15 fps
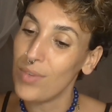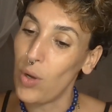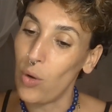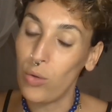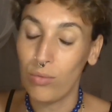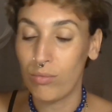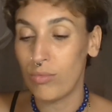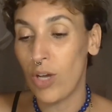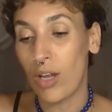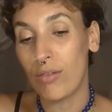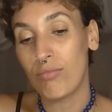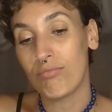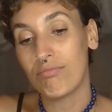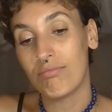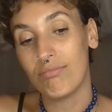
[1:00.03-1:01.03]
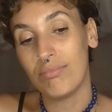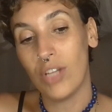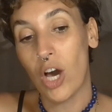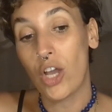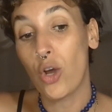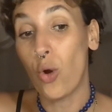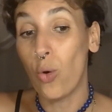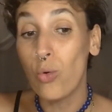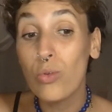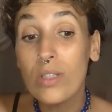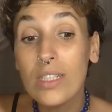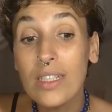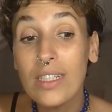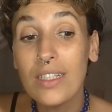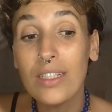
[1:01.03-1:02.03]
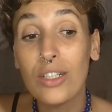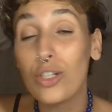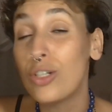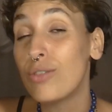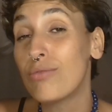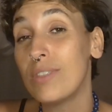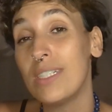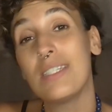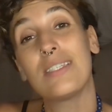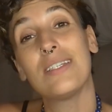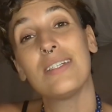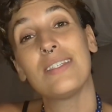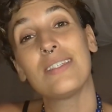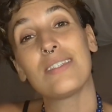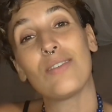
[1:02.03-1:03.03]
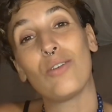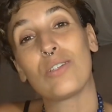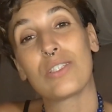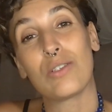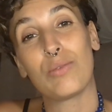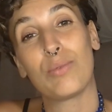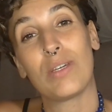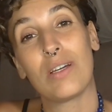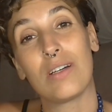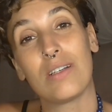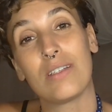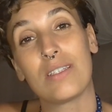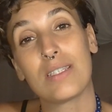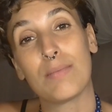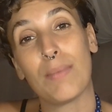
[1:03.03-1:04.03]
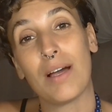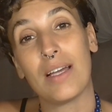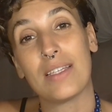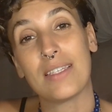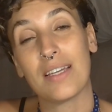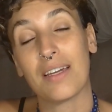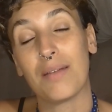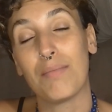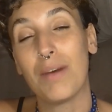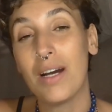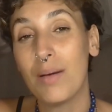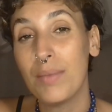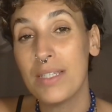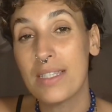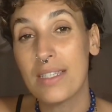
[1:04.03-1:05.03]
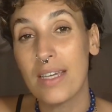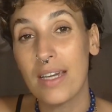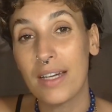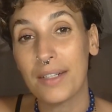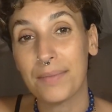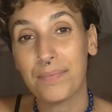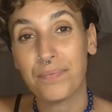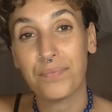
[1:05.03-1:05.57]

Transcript: not only good reasons, also because my second mom is sick.